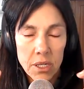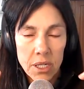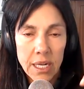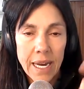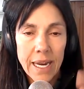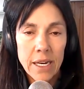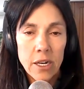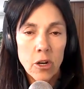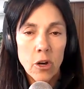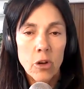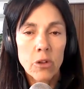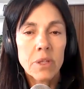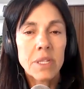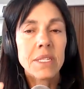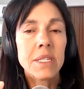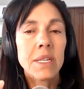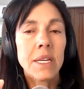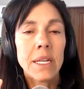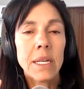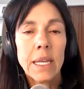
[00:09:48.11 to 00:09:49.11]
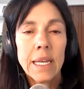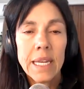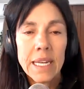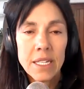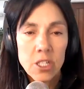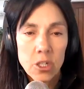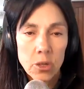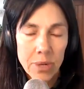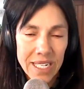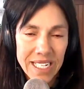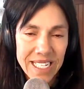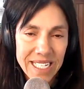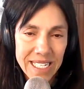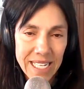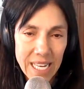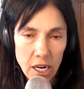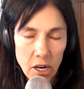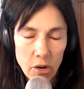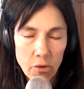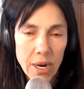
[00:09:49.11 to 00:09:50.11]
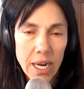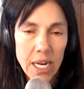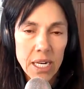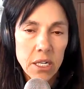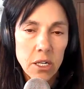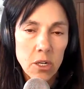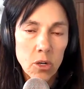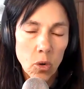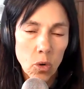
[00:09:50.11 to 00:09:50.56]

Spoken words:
Take note, this can lead to accelerated